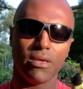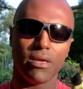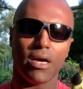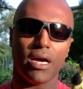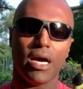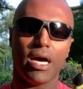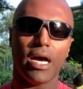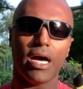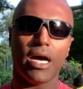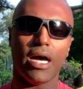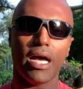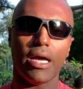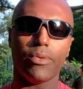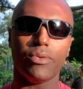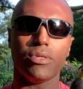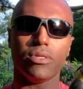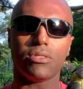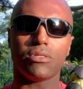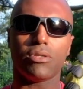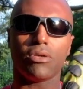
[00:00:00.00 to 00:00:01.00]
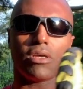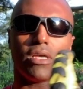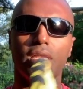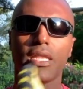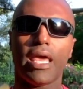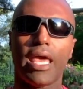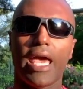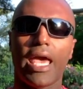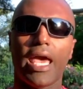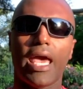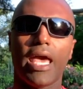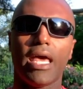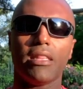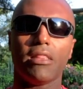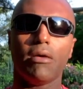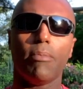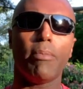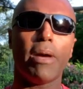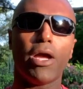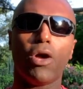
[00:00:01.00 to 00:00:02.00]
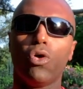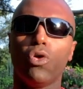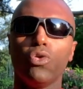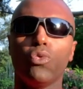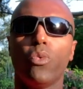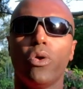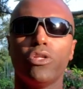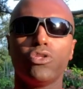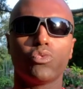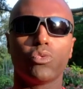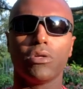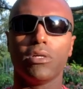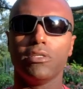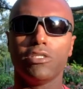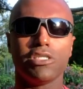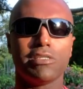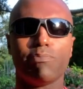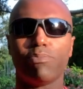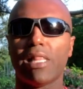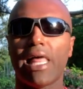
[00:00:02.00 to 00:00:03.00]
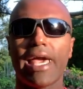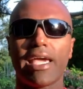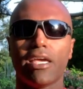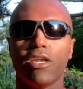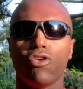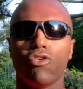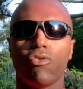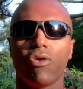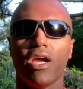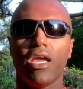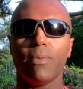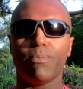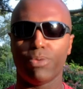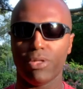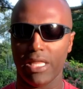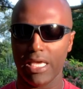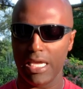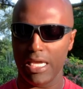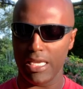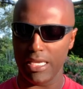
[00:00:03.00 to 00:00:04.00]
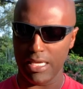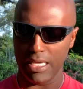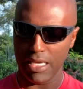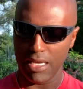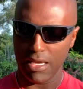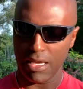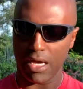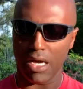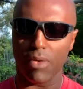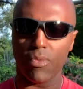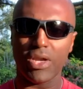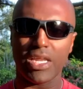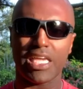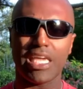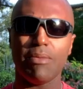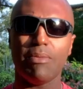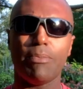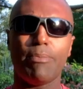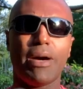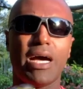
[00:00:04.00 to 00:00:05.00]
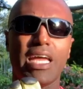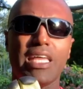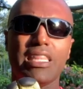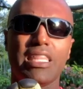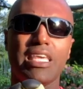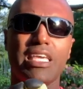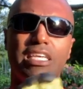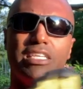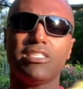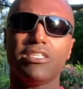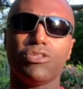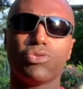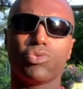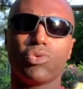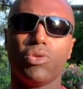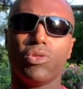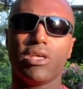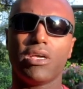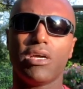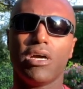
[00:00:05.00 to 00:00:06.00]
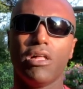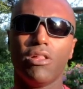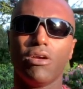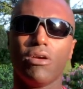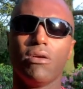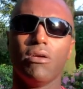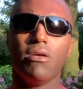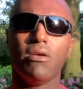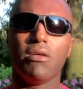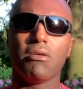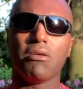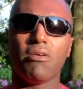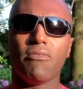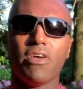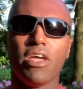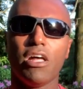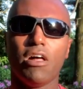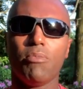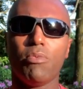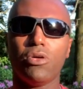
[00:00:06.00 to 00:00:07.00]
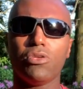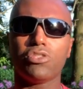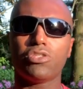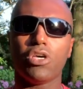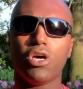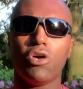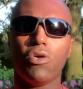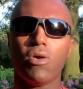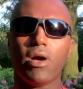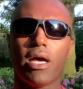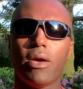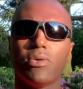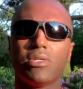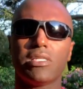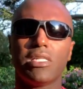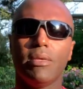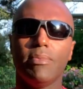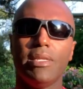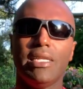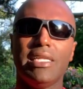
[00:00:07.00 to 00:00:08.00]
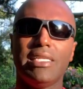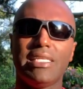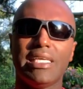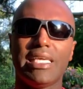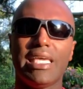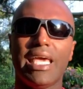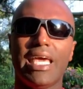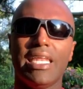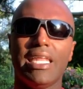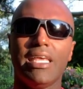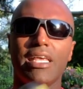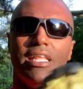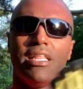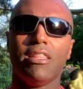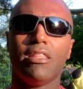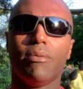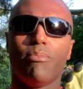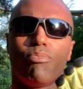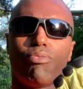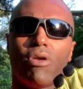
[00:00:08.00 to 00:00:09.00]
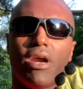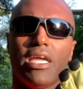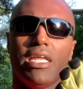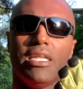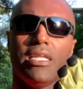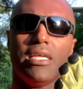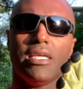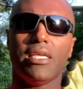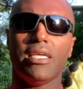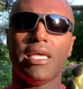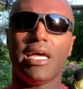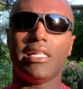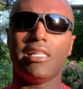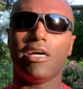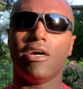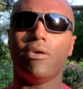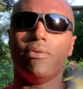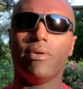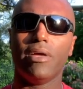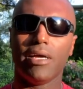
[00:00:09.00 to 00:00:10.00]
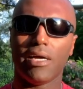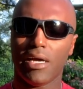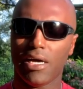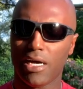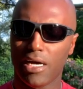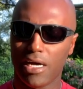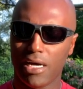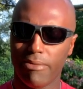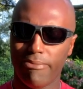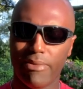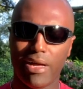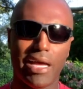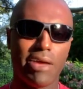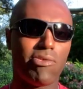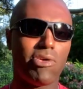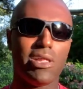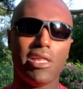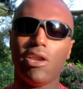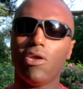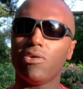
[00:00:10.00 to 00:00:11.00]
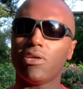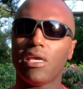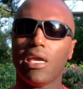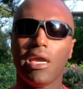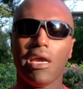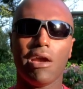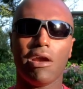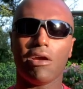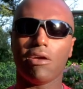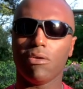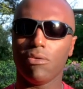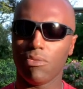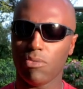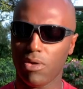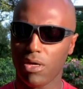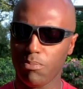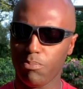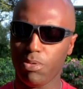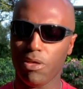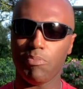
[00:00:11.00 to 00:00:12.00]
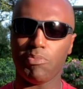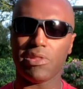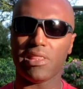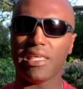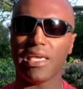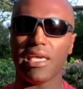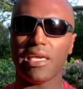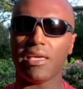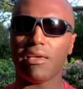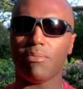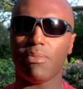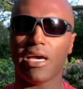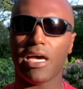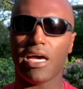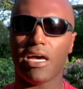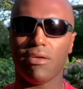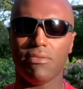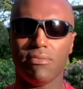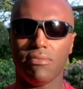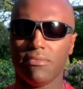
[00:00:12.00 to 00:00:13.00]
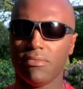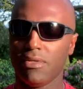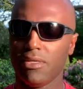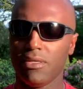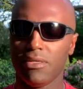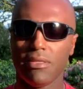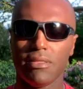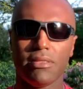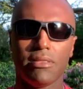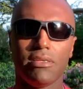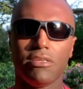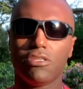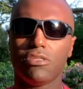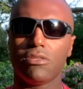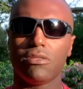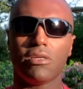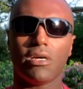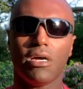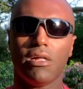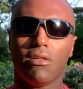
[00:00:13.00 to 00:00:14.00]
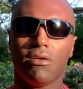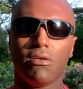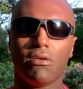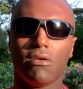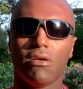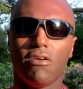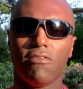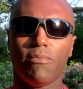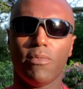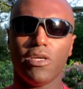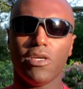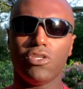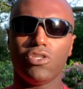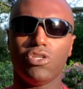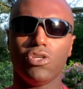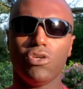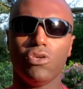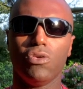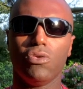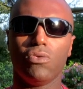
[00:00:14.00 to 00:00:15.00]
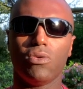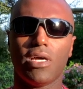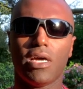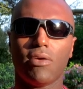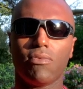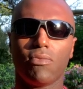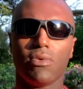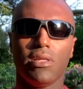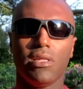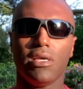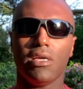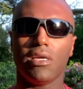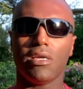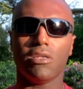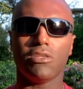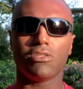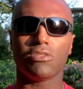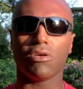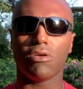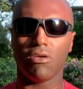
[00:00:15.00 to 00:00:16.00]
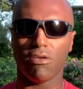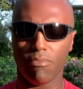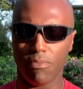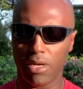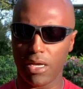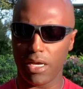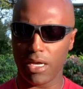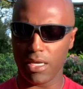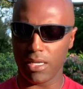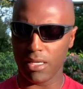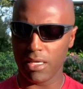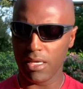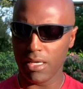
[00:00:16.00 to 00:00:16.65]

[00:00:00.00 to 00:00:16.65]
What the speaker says: I was looking at, my old ones were just black and gray plain. When it came to buying these were only color available. So I was limited to get the bright yellow. I really don't care what people think about the color of my shoe. Not really a concern of mine.